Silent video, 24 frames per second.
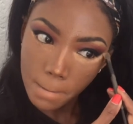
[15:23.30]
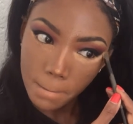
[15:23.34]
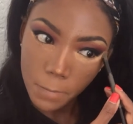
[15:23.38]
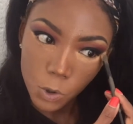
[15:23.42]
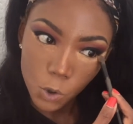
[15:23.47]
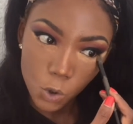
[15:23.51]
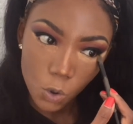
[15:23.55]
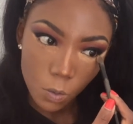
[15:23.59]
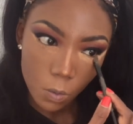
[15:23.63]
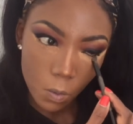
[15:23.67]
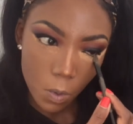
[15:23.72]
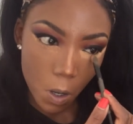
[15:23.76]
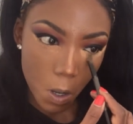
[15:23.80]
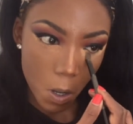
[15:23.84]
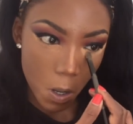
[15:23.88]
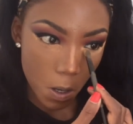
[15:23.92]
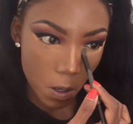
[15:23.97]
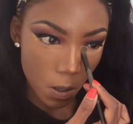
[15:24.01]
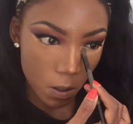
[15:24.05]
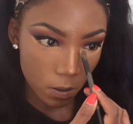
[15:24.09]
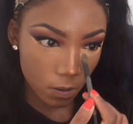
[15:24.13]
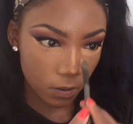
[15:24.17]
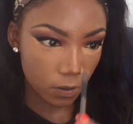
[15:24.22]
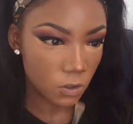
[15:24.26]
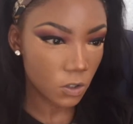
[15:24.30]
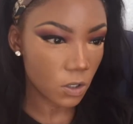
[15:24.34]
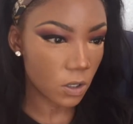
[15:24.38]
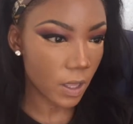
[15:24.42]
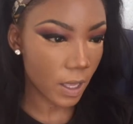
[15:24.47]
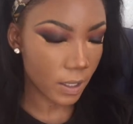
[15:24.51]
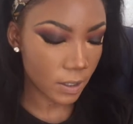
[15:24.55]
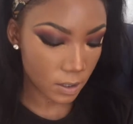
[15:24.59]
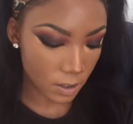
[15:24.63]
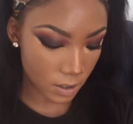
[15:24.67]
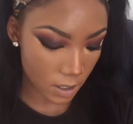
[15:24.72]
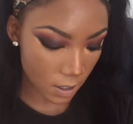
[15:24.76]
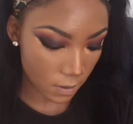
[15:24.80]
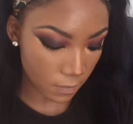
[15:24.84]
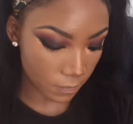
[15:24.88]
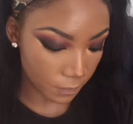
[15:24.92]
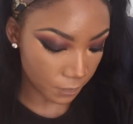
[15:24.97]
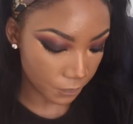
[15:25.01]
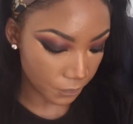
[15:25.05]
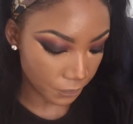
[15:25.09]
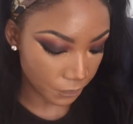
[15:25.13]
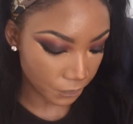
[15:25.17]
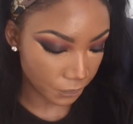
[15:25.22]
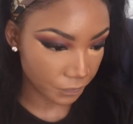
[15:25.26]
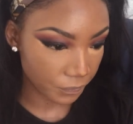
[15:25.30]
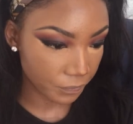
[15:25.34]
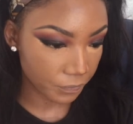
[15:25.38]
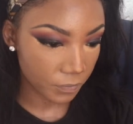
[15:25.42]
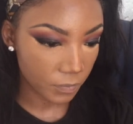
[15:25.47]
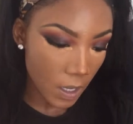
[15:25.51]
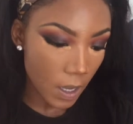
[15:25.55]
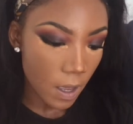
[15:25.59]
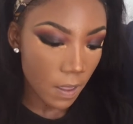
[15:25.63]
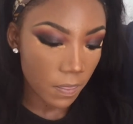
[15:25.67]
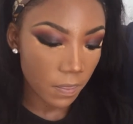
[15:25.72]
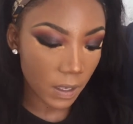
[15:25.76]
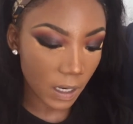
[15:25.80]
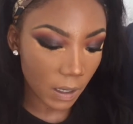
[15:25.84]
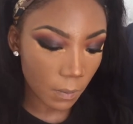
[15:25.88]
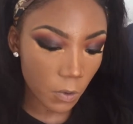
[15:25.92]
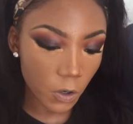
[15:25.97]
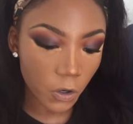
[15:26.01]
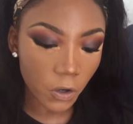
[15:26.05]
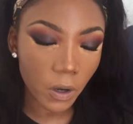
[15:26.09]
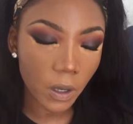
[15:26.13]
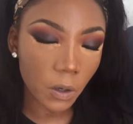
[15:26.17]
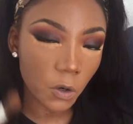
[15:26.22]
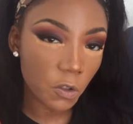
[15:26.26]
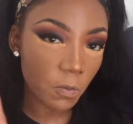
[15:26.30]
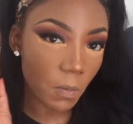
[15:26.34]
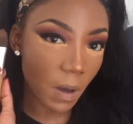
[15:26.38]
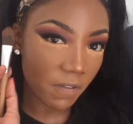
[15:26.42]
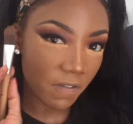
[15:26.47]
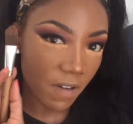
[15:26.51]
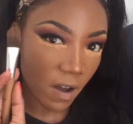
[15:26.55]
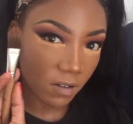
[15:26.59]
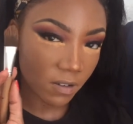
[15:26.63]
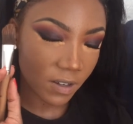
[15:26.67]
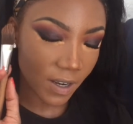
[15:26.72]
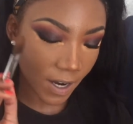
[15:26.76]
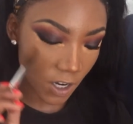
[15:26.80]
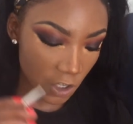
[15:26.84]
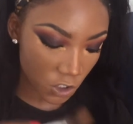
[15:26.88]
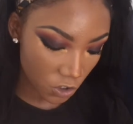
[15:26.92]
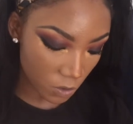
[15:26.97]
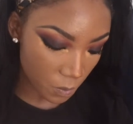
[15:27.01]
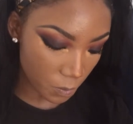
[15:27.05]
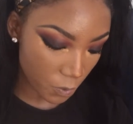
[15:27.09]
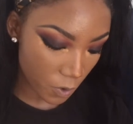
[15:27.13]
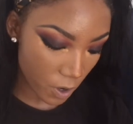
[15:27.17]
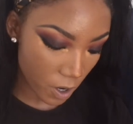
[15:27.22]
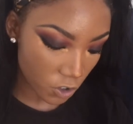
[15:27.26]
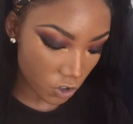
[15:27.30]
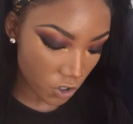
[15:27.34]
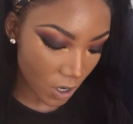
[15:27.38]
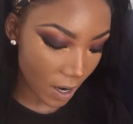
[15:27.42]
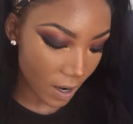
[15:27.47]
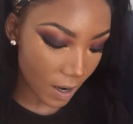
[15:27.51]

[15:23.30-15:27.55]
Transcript: Boom. So that's done. Then I'm going to go in with my foundation brush.